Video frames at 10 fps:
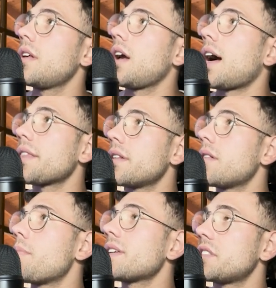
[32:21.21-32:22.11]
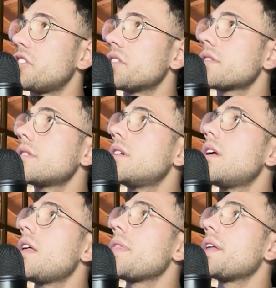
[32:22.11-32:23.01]
handle messages,
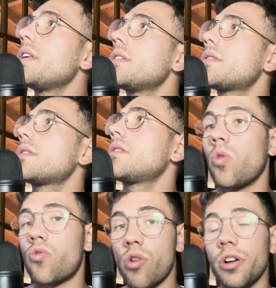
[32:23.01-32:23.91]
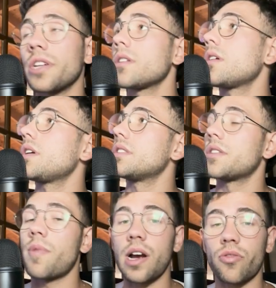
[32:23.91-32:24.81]
that is running in the
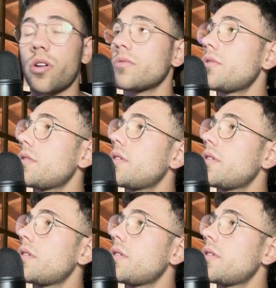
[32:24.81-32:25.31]
background